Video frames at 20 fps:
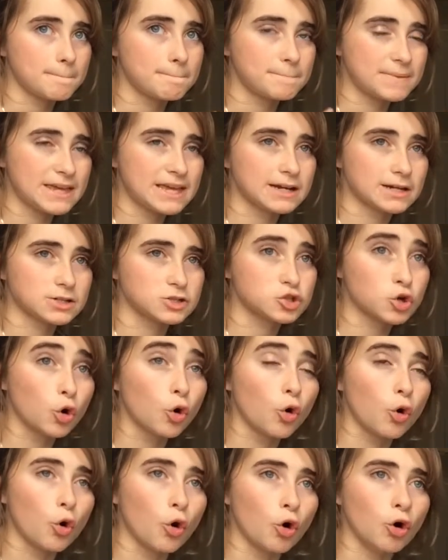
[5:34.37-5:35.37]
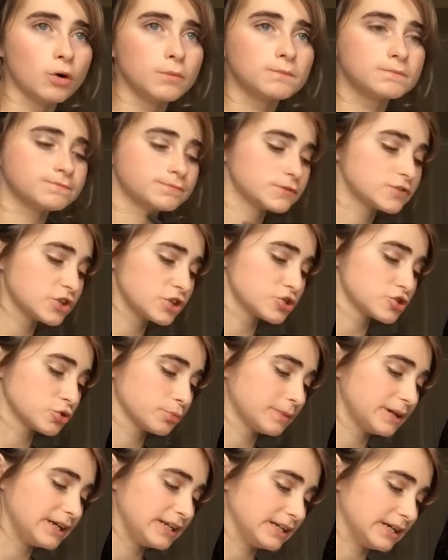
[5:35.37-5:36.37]
being taught
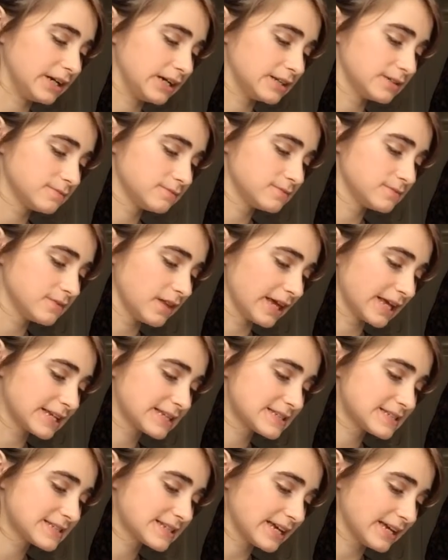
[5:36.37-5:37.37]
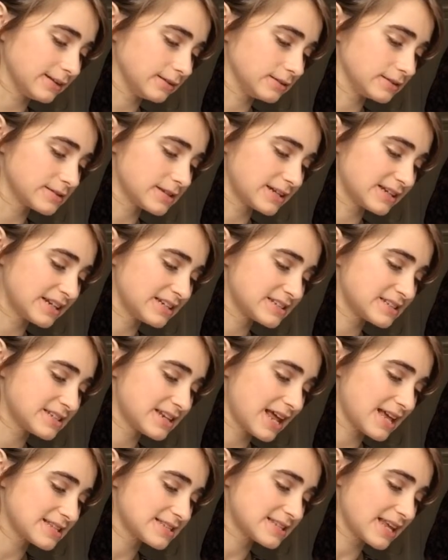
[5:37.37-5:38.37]
social media like skills and
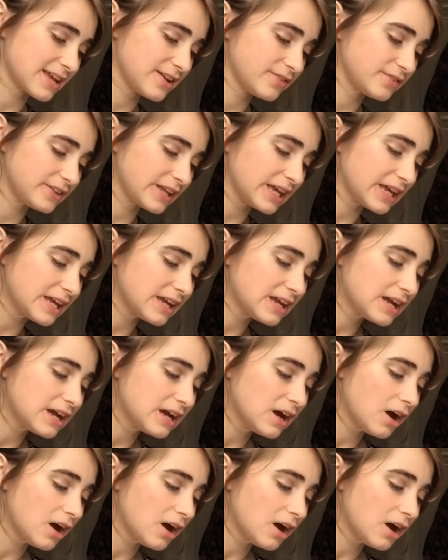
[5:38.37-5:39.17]
internet safety.